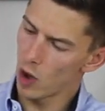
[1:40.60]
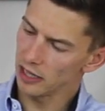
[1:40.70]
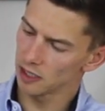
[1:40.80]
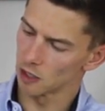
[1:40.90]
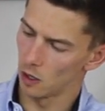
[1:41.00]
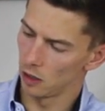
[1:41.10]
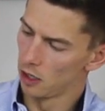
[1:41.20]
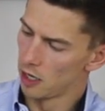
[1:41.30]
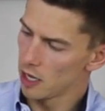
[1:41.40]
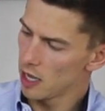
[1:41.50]

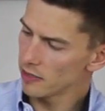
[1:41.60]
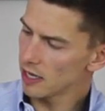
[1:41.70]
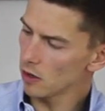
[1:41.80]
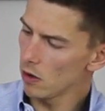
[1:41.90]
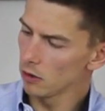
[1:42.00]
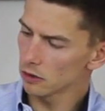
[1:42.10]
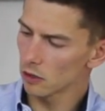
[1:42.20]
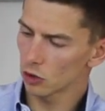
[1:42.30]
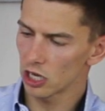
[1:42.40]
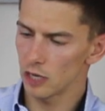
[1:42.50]
sole that
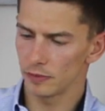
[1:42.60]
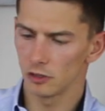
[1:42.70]
also keeps